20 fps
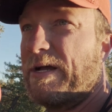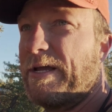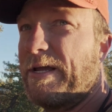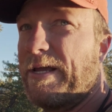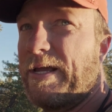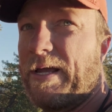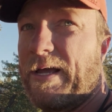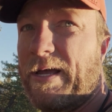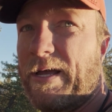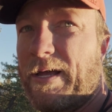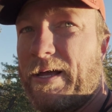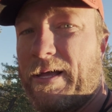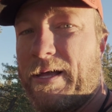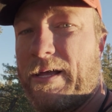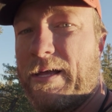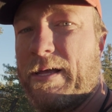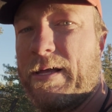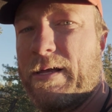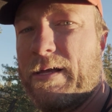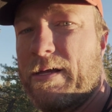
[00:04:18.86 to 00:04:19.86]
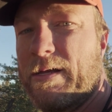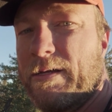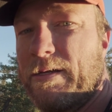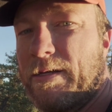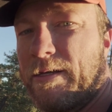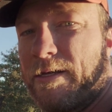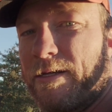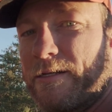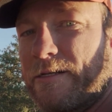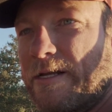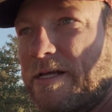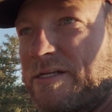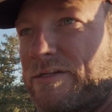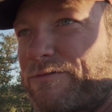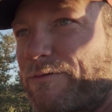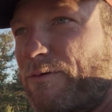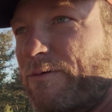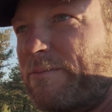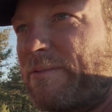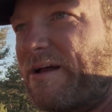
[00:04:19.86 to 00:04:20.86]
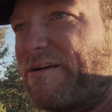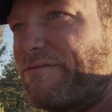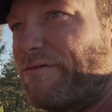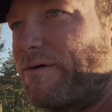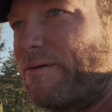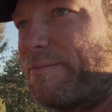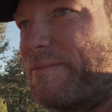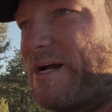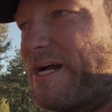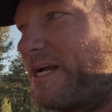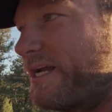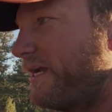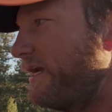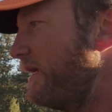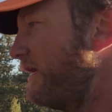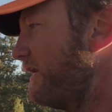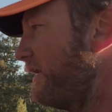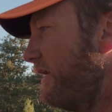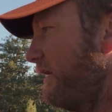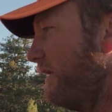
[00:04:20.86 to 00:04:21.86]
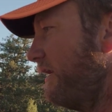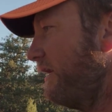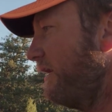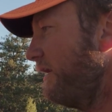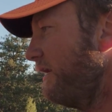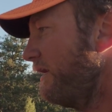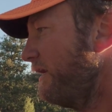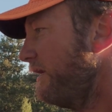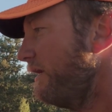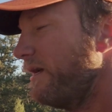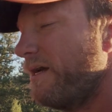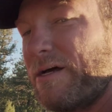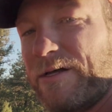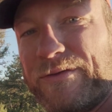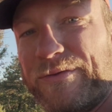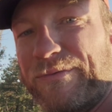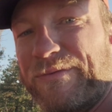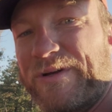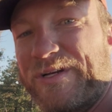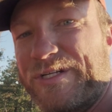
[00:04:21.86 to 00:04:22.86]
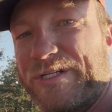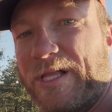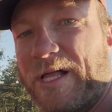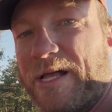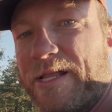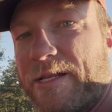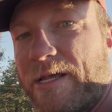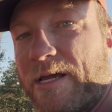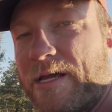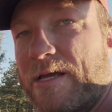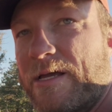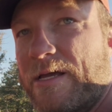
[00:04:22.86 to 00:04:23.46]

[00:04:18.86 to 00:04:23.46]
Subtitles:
a nice 4x4 buck on the ridgeline.